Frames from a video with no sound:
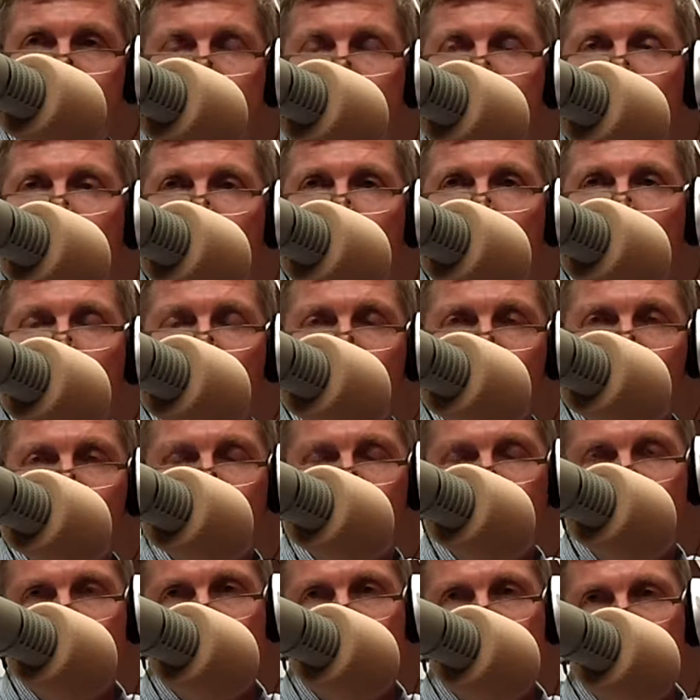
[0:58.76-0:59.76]
the
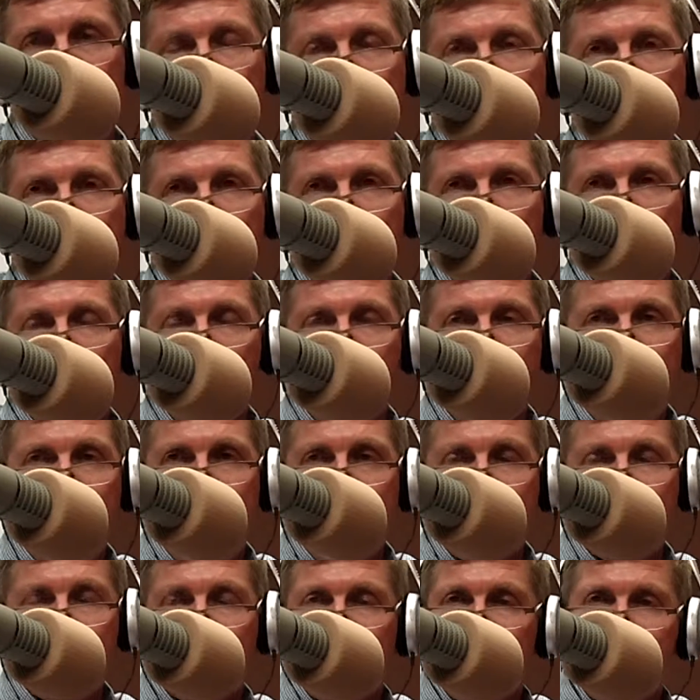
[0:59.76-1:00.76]
goal. Whether the
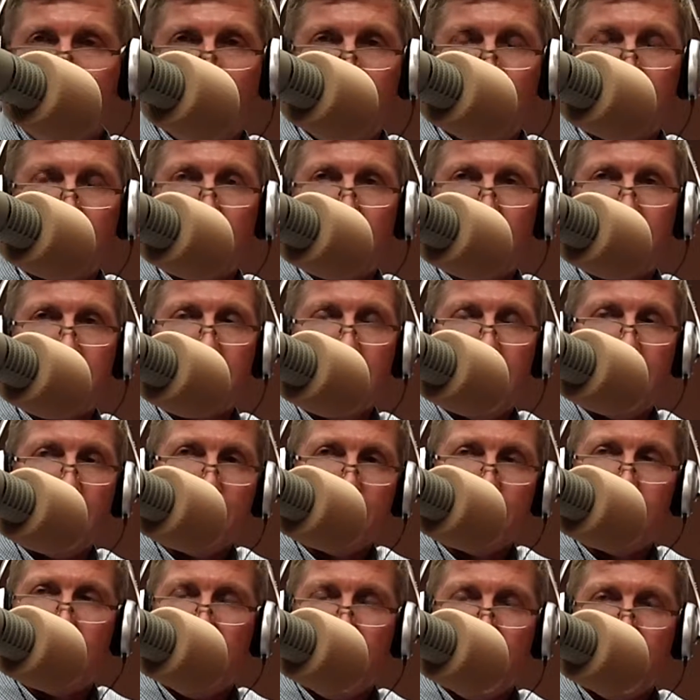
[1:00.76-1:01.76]
house is going to have an
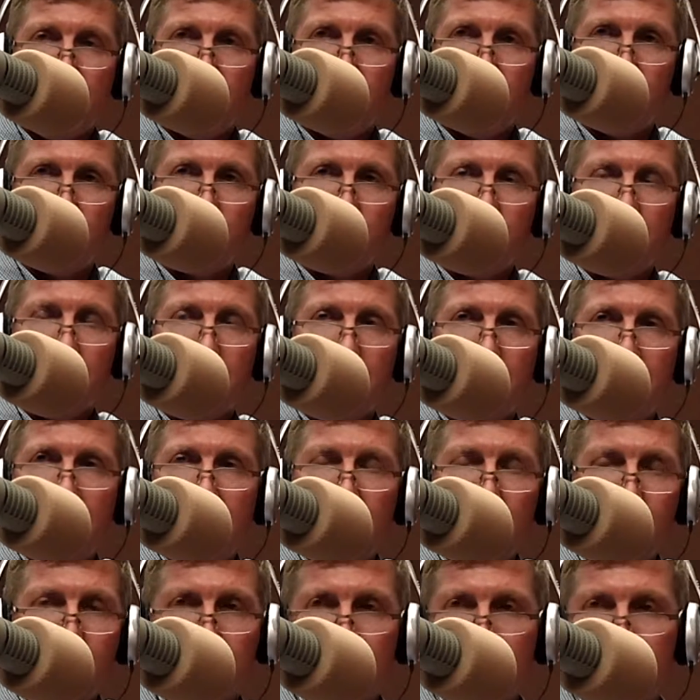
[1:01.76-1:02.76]
entire makeover
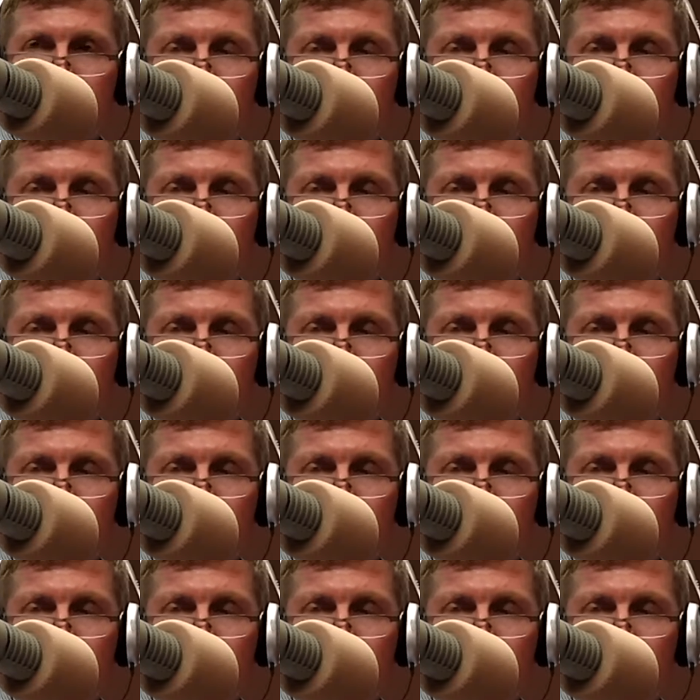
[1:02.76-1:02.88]
and